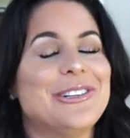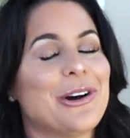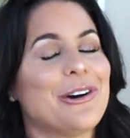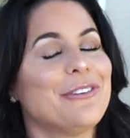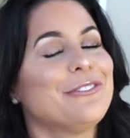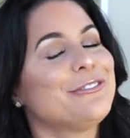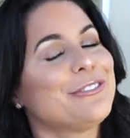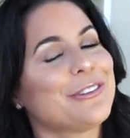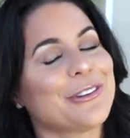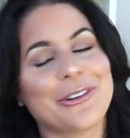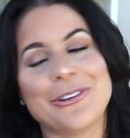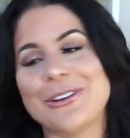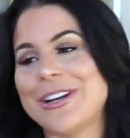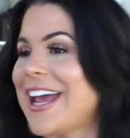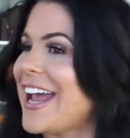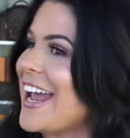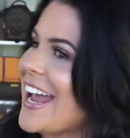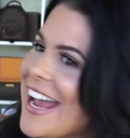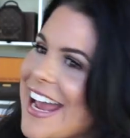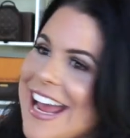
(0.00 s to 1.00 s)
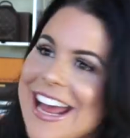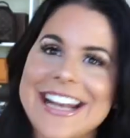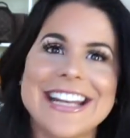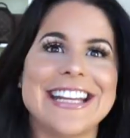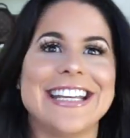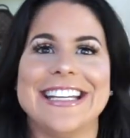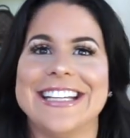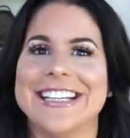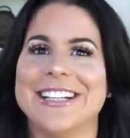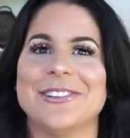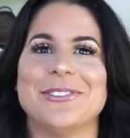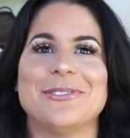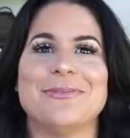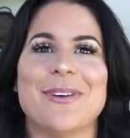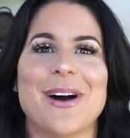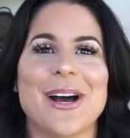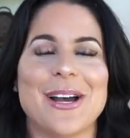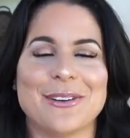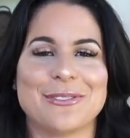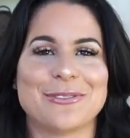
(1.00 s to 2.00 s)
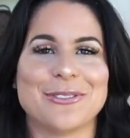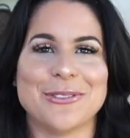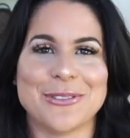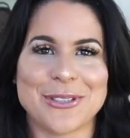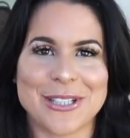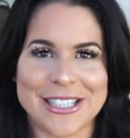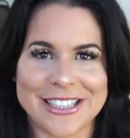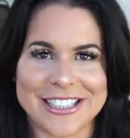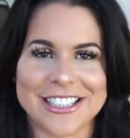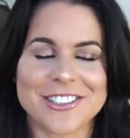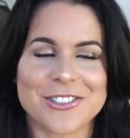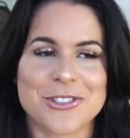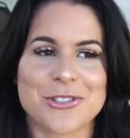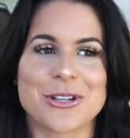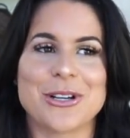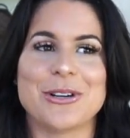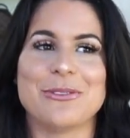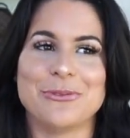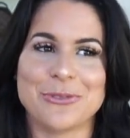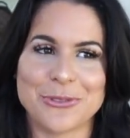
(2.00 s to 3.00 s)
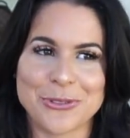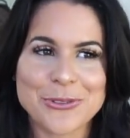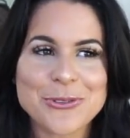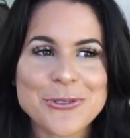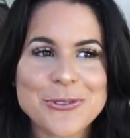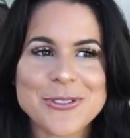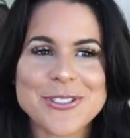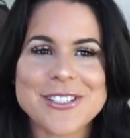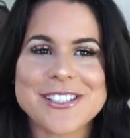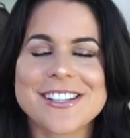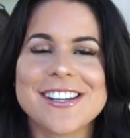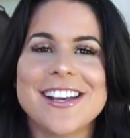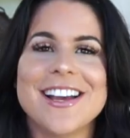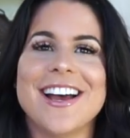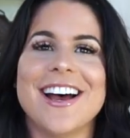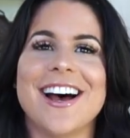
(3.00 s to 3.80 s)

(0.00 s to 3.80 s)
not followed any of my affording luxury rules.